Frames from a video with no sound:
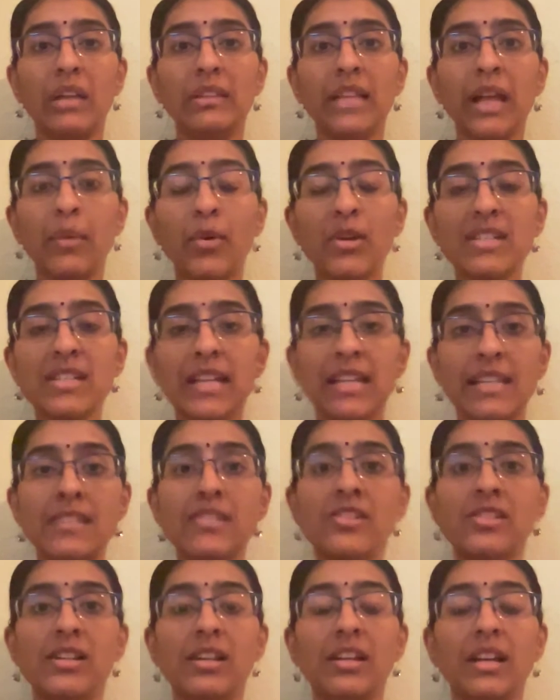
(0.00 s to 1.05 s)
there was
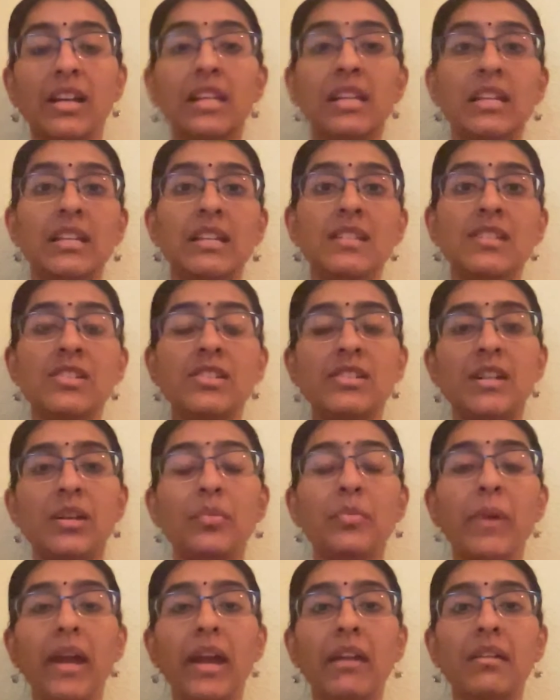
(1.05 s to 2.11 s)
an
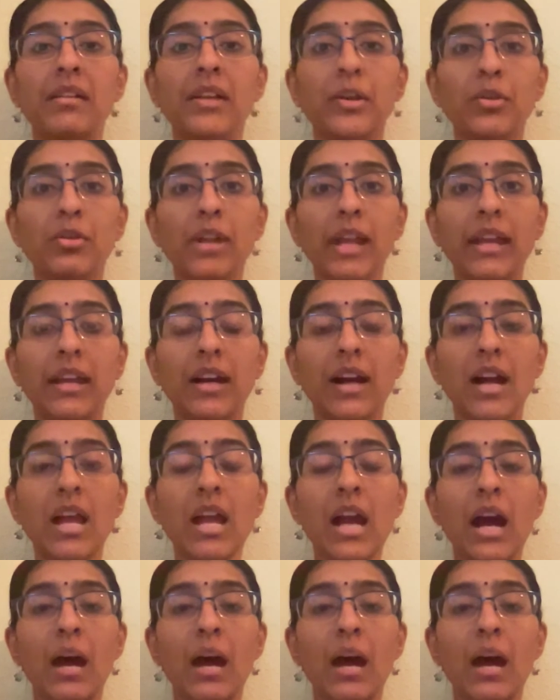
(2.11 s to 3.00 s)
incident where like a